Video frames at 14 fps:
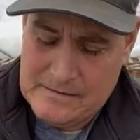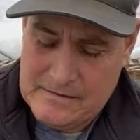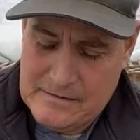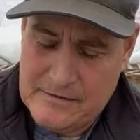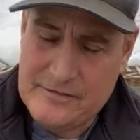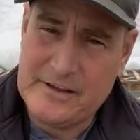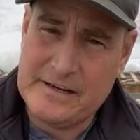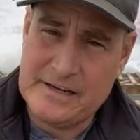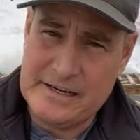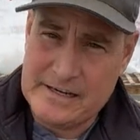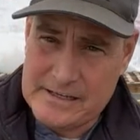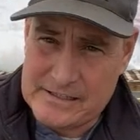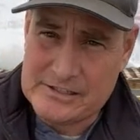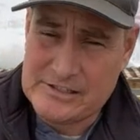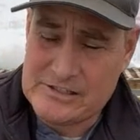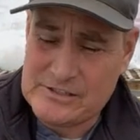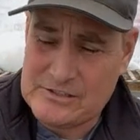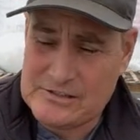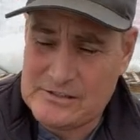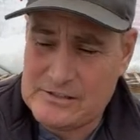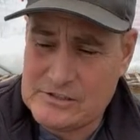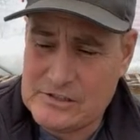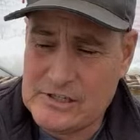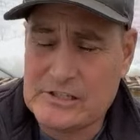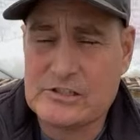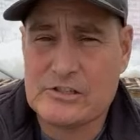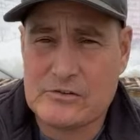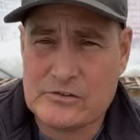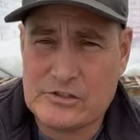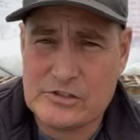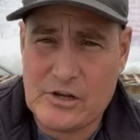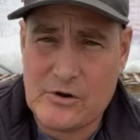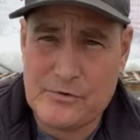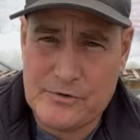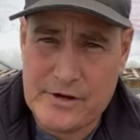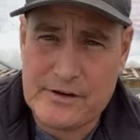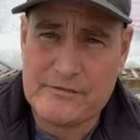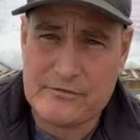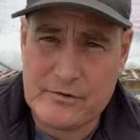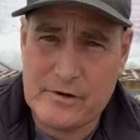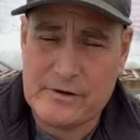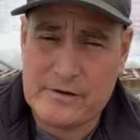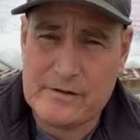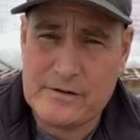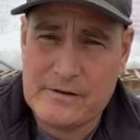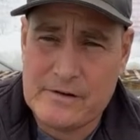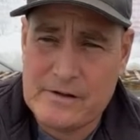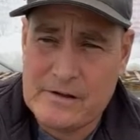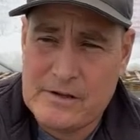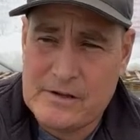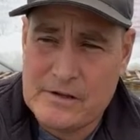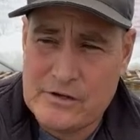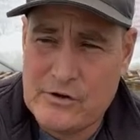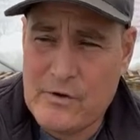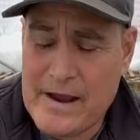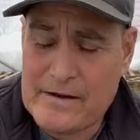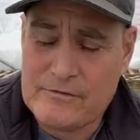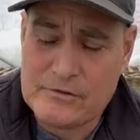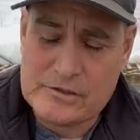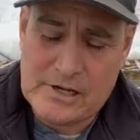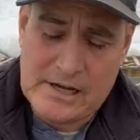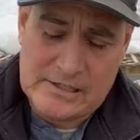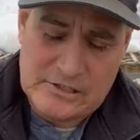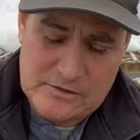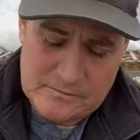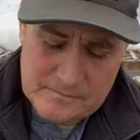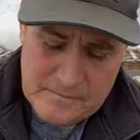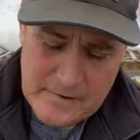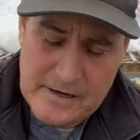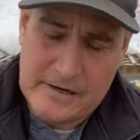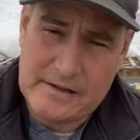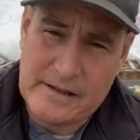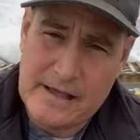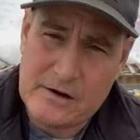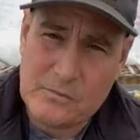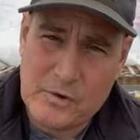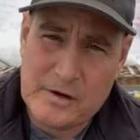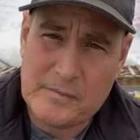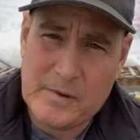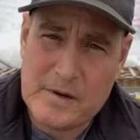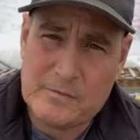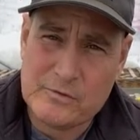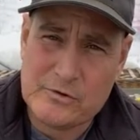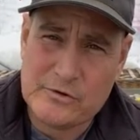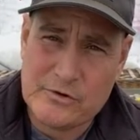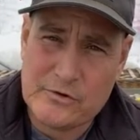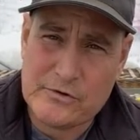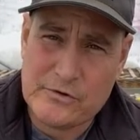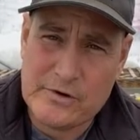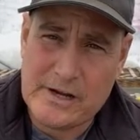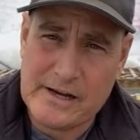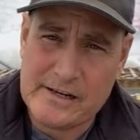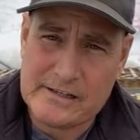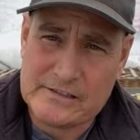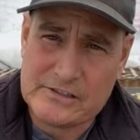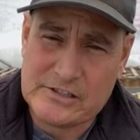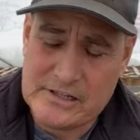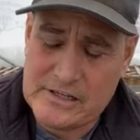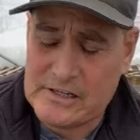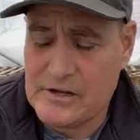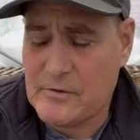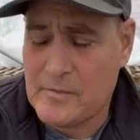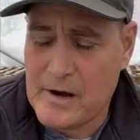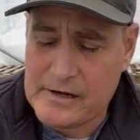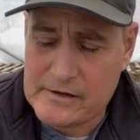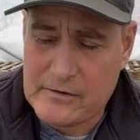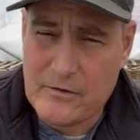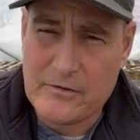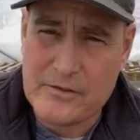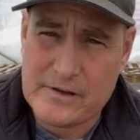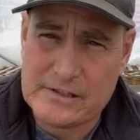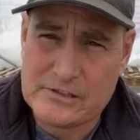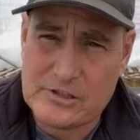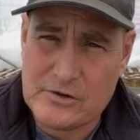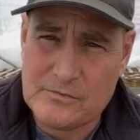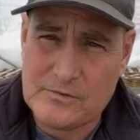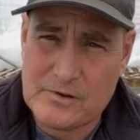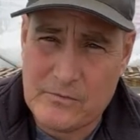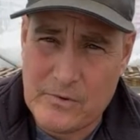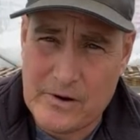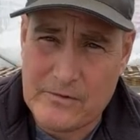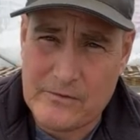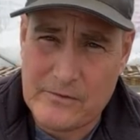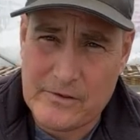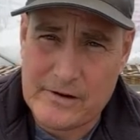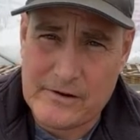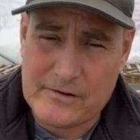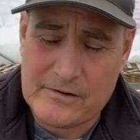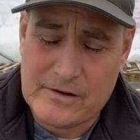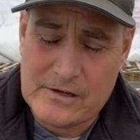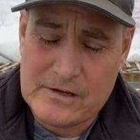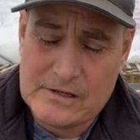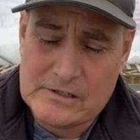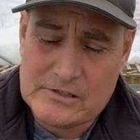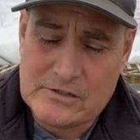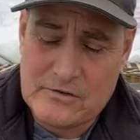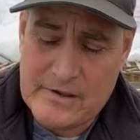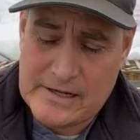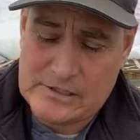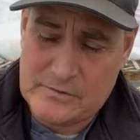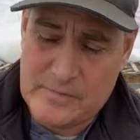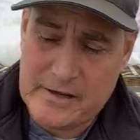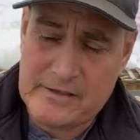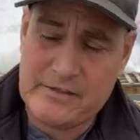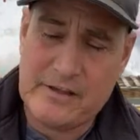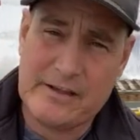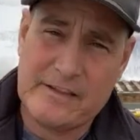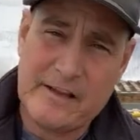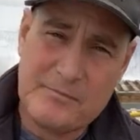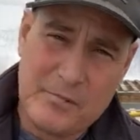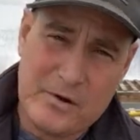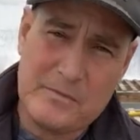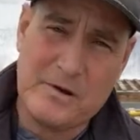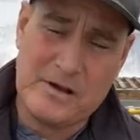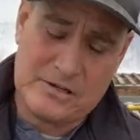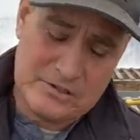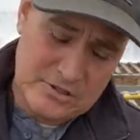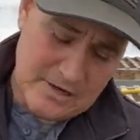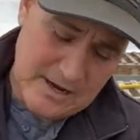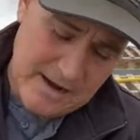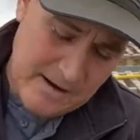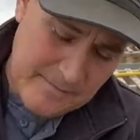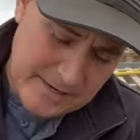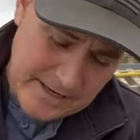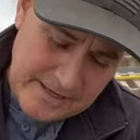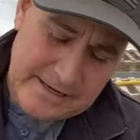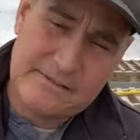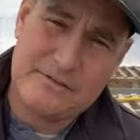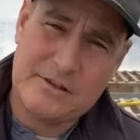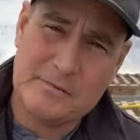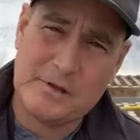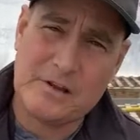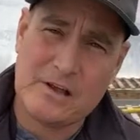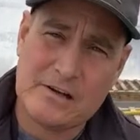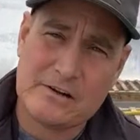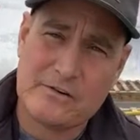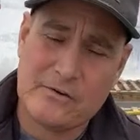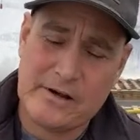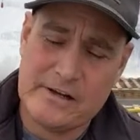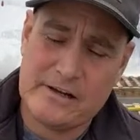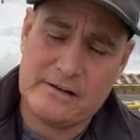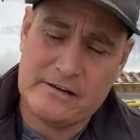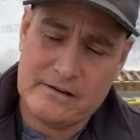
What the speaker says: the thing is, since they're so different, you advertise them, and that'll bring people to your greenhouse, and then they'll buy other things, hopefully while they're there. So that's the big thing. They pretty much, I mean, I give them a lot of credit